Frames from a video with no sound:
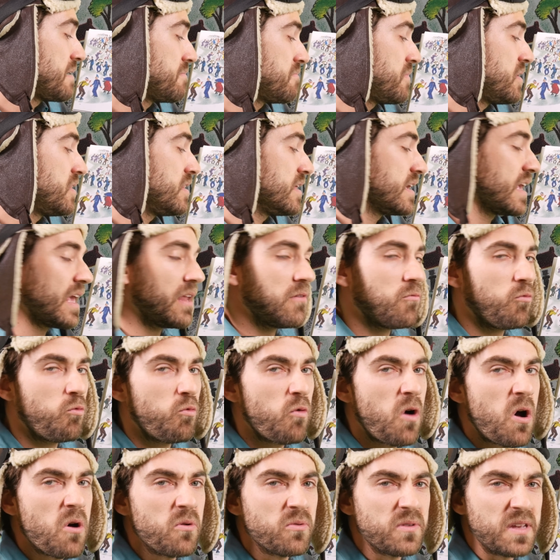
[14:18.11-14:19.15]
Mulligan
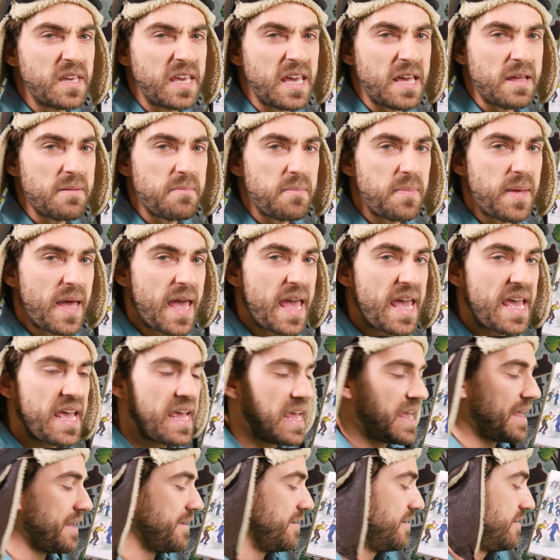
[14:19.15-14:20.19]
won't get
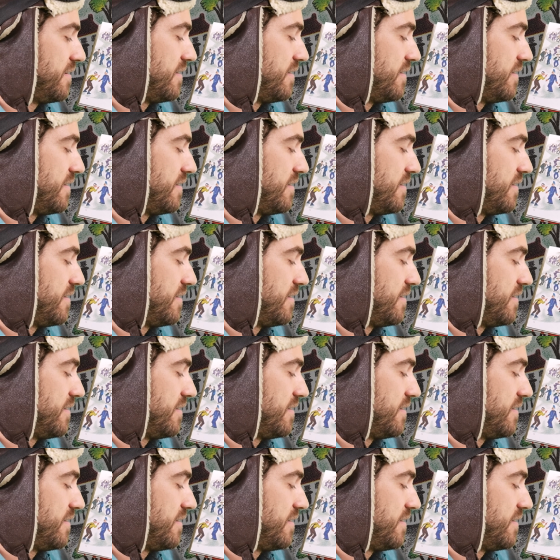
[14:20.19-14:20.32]
paid.